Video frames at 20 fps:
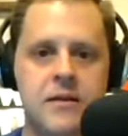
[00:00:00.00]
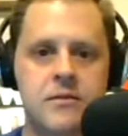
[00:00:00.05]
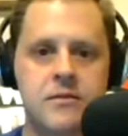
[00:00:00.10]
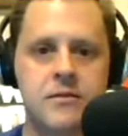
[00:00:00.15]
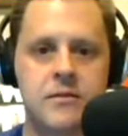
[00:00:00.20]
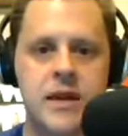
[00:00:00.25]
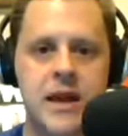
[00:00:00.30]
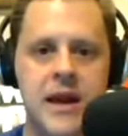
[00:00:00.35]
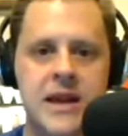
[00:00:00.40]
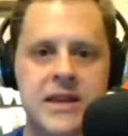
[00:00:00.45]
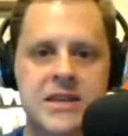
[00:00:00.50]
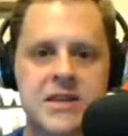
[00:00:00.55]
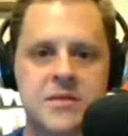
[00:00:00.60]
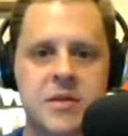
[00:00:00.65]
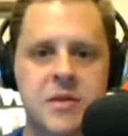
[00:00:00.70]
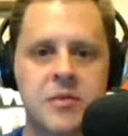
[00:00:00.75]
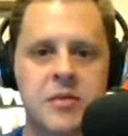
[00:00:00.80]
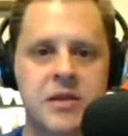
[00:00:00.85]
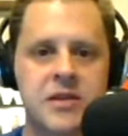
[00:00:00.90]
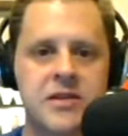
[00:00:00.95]
That has to be
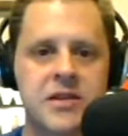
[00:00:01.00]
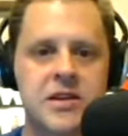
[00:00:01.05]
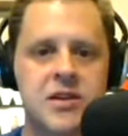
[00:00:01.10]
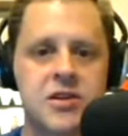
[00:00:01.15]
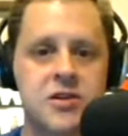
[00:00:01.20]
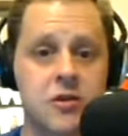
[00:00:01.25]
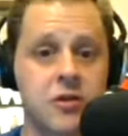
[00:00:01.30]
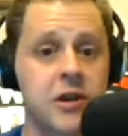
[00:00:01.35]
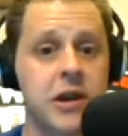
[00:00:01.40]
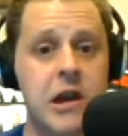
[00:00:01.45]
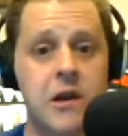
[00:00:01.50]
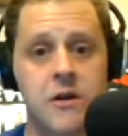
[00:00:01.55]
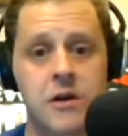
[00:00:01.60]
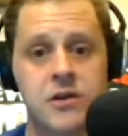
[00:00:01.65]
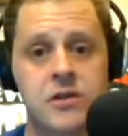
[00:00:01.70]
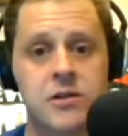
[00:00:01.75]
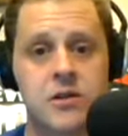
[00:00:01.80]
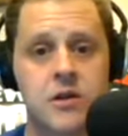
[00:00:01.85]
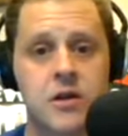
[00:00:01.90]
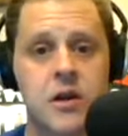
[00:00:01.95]
built into your
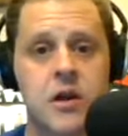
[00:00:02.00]
character.